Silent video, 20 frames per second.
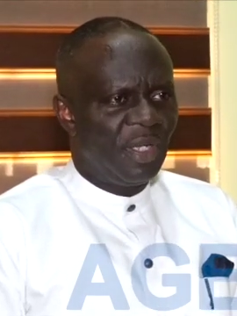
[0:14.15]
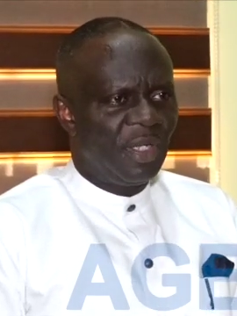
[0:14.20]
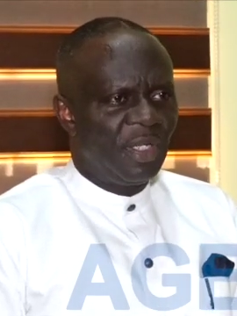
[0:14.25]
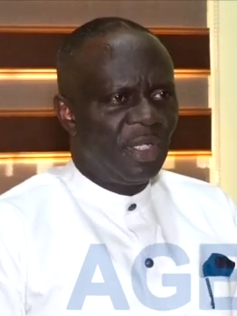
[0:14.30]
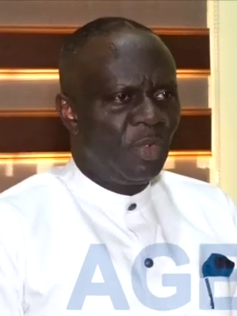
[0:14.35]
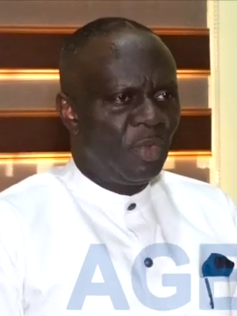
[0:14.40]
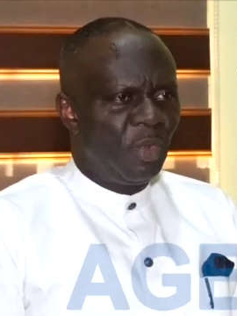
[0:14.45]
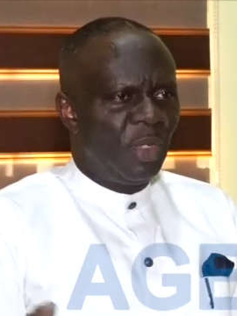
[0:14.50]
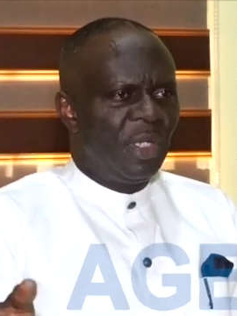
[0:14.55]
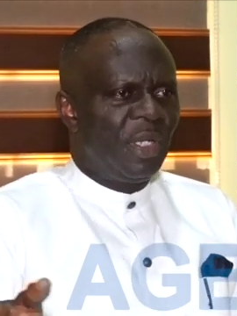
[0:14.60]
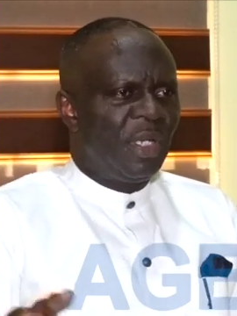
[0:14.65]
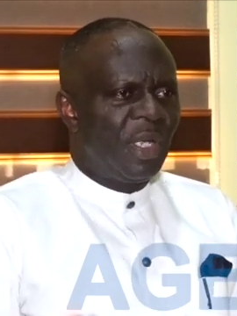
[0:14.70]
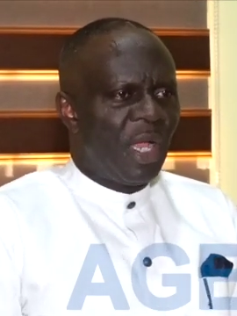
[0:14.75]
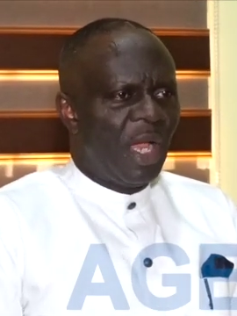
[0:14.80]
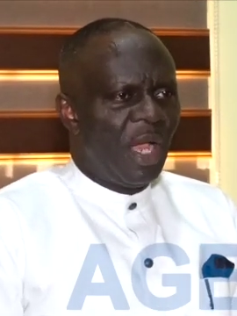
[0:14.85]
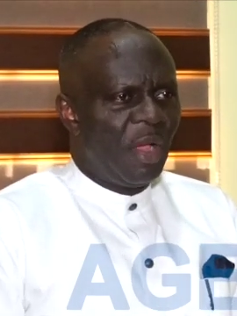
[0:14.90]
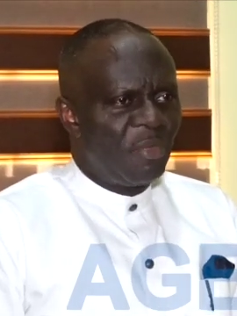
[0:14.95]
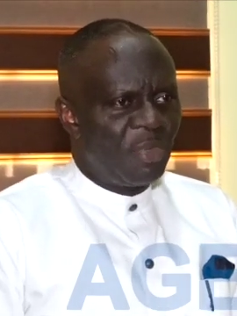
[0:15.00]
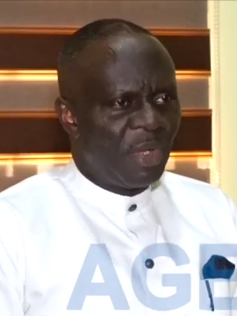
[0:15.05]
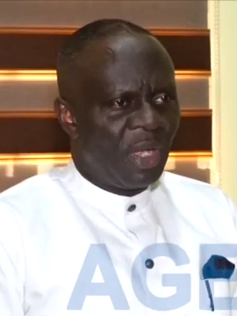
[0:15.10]
The one in
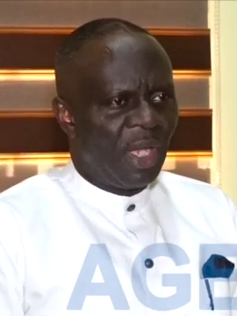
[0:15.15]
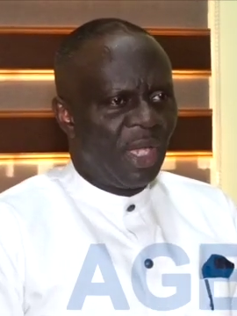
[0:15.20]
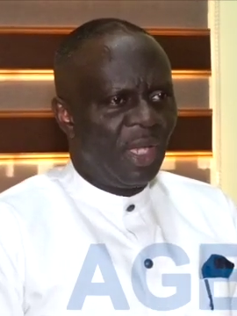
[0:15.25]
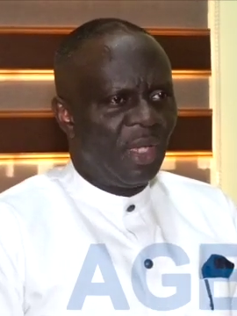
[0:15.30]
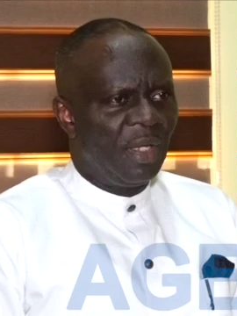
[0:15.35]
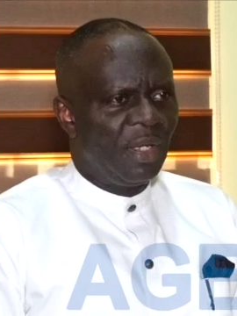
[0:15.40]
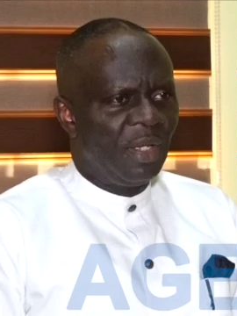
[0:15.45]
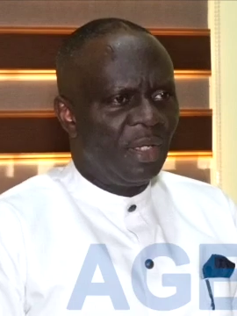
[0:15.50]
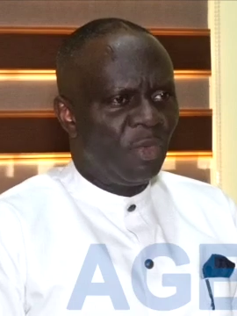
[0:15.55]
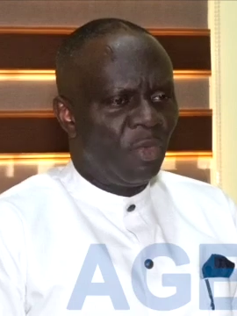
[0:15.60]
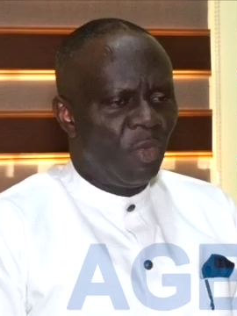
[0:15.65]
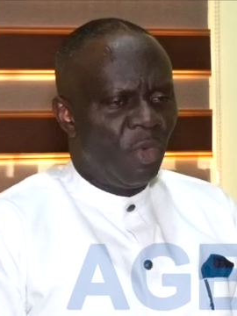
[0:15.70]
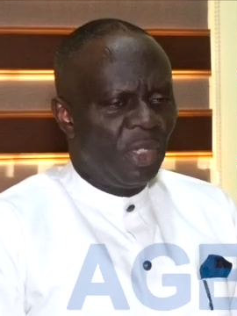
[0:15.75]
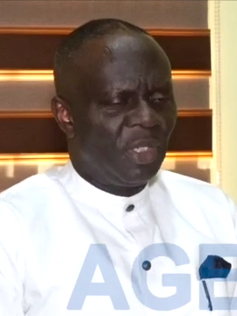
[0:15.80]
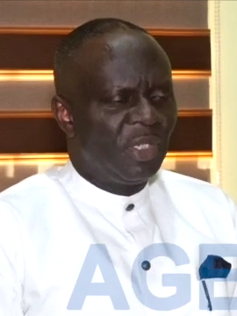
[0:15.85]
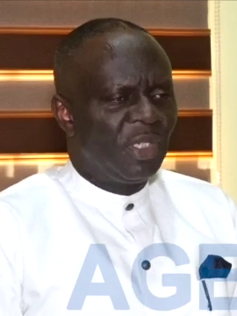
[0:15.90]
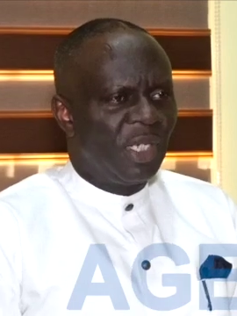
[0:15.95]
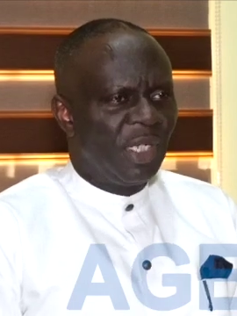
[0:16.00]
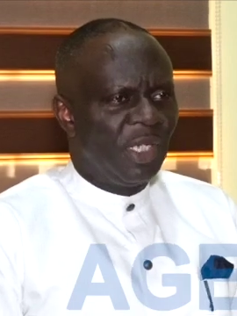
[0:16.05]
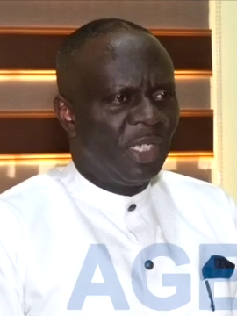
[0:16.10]
Abia
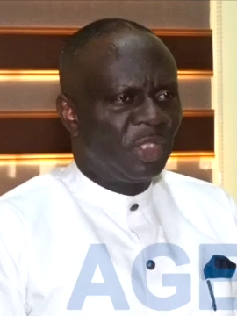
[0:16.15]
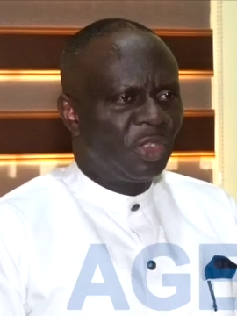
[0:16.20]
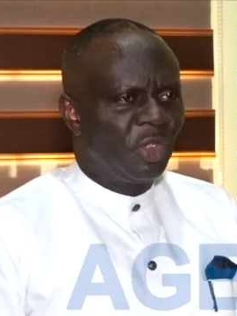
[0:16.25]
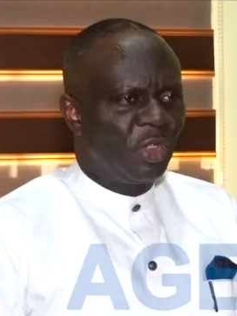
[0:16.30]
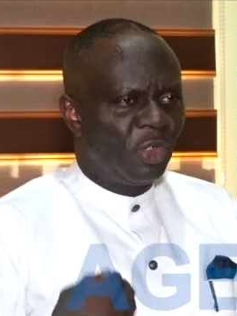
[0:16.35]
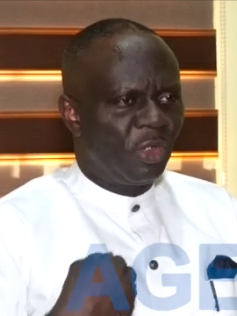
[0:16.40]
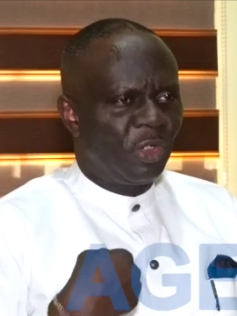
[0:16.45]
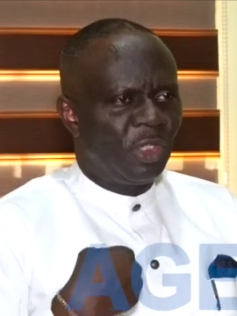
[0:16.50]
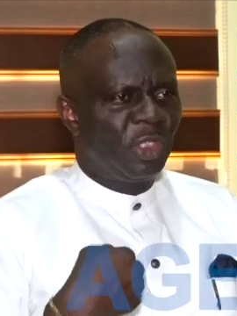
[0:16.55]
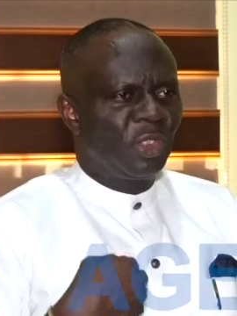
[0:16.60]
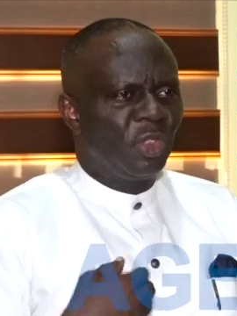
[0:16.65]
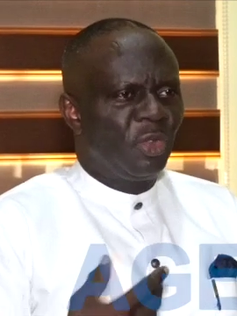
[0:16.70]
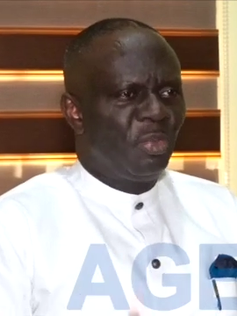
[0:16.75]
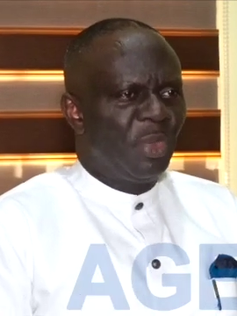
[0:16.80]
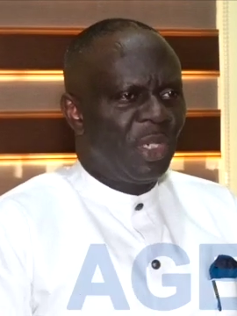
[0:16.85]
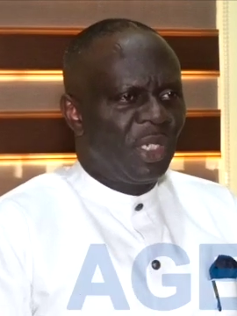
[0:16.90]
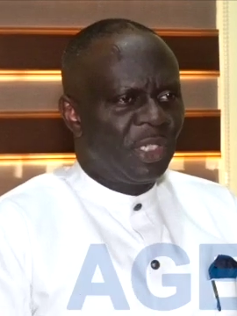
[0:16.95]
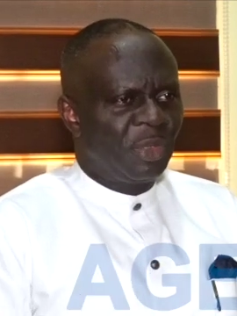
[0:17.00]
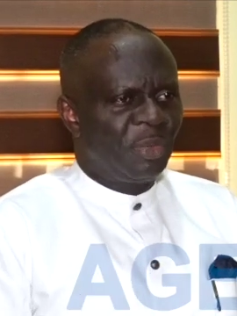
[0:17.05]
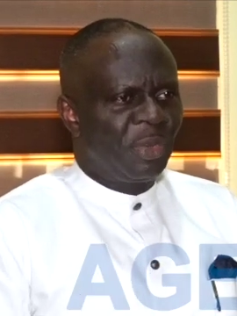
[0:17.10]
won the election on his own
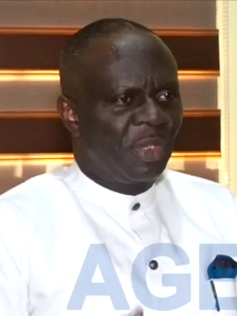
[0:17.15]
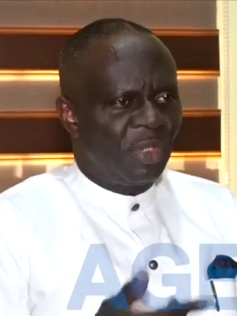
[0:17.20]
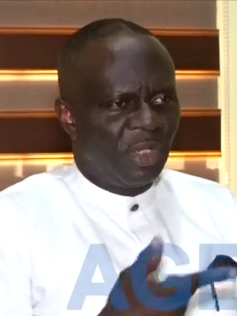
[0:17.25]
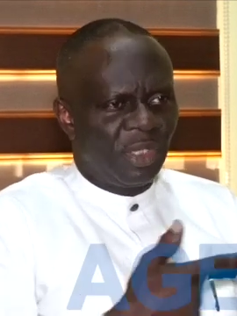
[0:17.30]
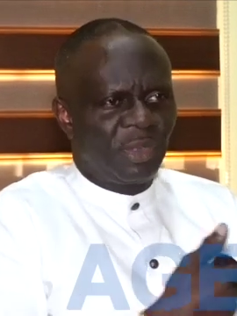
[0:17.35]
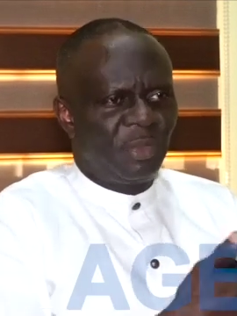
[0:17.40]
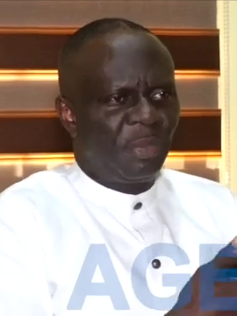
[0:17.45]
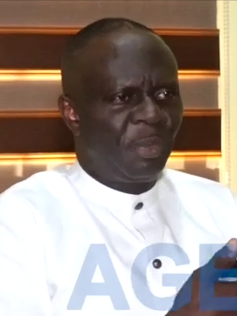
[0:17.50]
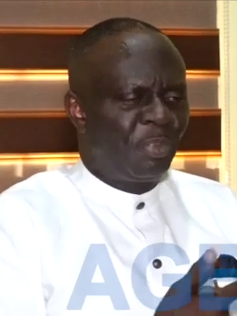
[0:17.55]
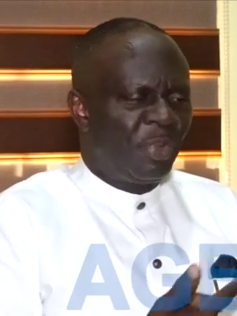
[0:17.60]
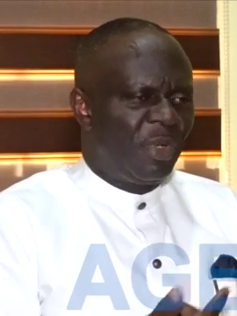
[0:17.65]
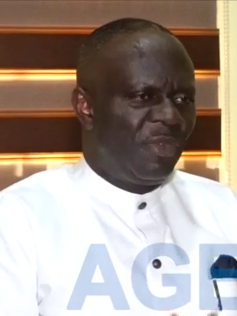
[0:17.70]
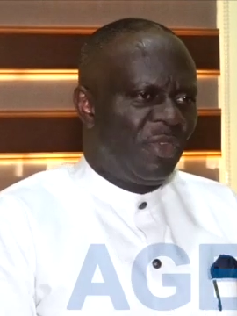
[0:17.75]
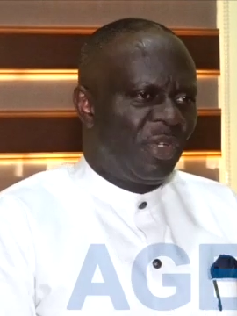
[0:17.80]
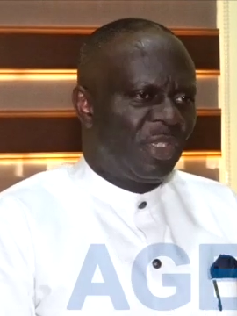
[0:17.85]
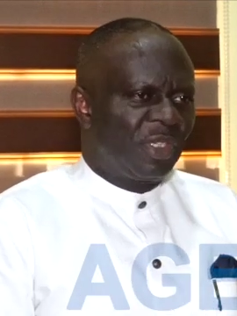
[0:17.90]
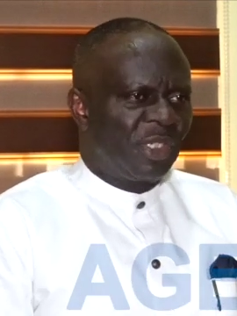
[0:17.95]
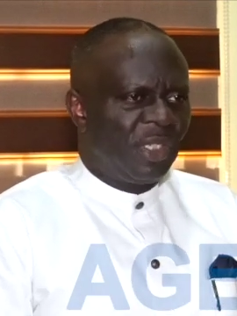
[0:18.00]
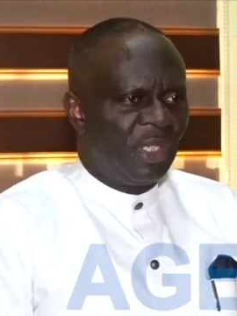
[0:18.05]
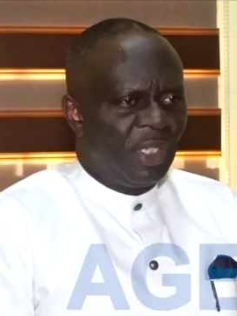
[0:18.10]
merit because
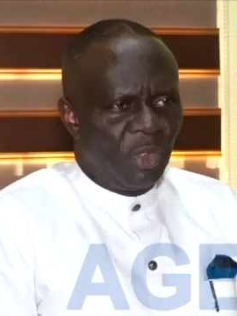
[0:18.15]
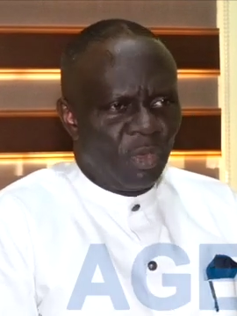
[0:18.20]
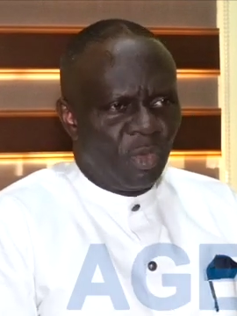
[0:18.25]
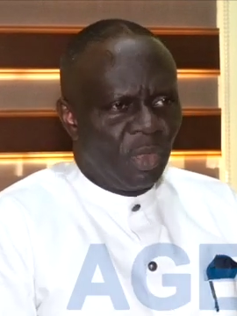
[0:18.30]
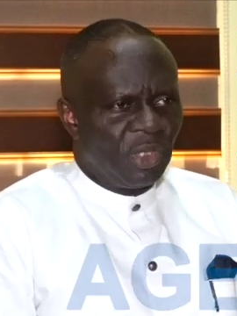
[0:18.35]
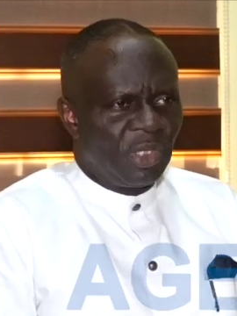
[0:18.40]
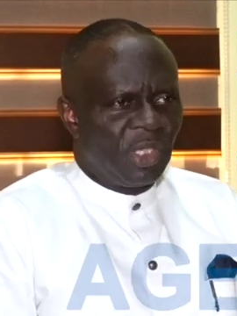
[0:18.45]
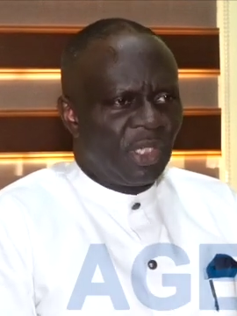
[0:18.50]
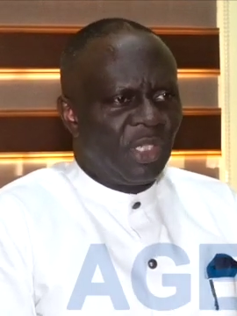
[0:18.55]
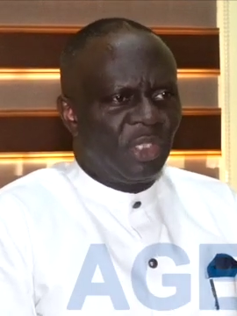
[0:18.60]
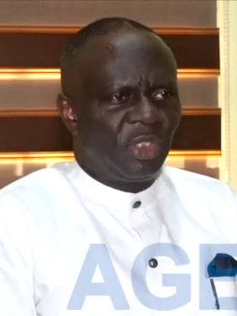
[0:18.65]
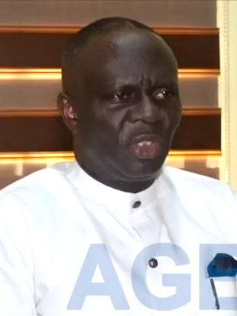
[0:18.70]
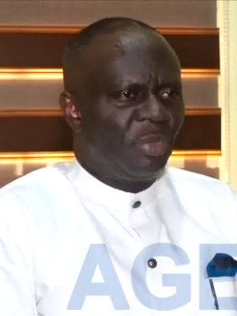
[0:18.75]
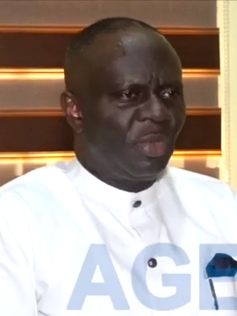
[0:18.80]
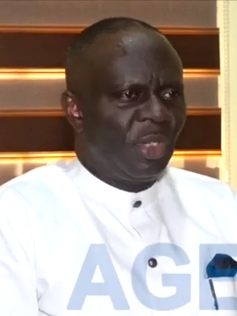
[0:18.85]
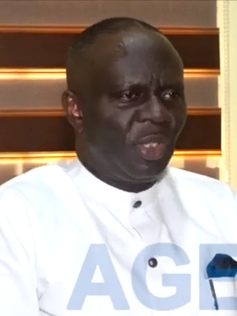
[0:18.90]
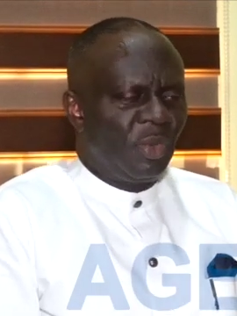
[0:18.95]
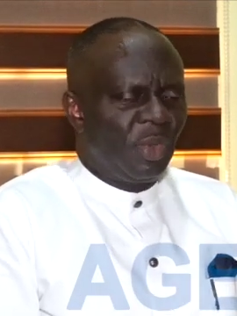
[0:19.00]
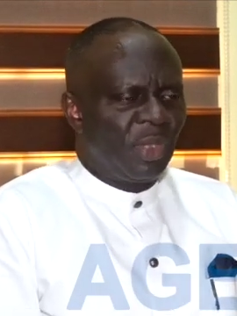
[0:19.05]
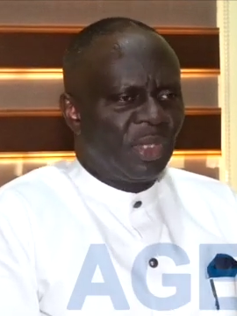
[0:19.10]
previously he won the election
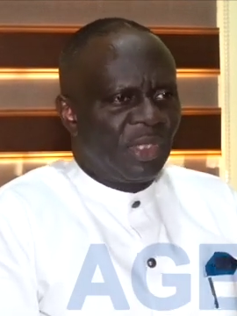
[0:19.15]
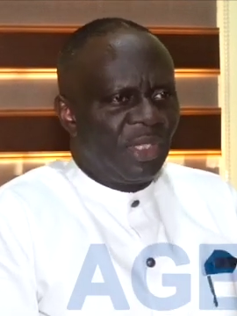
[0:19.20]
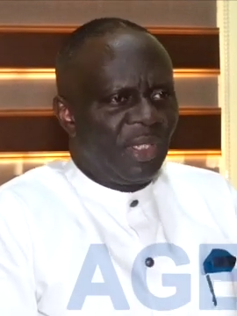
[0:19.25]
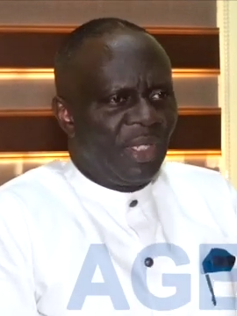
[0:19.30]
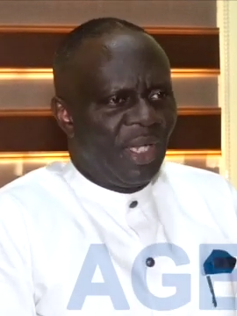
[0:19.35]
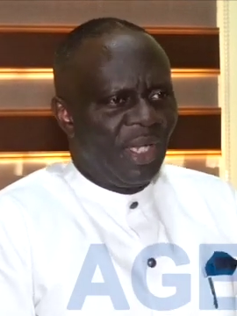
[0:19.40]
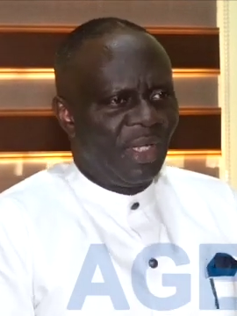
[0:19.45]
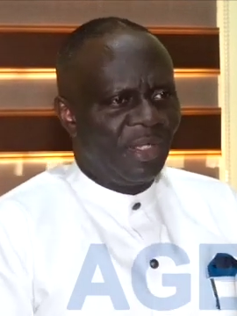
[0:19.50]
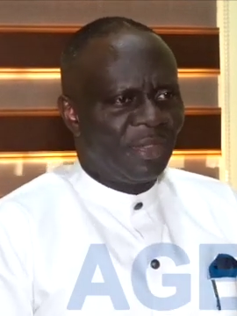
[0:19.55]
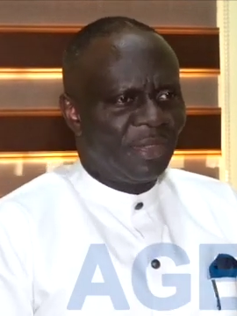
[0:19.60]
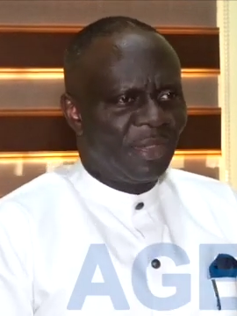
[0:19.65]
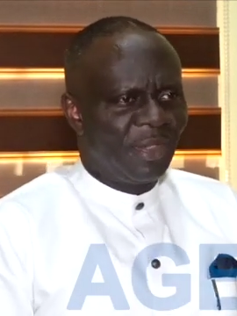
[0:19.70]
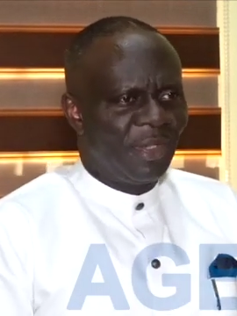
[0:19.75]
but he was denied.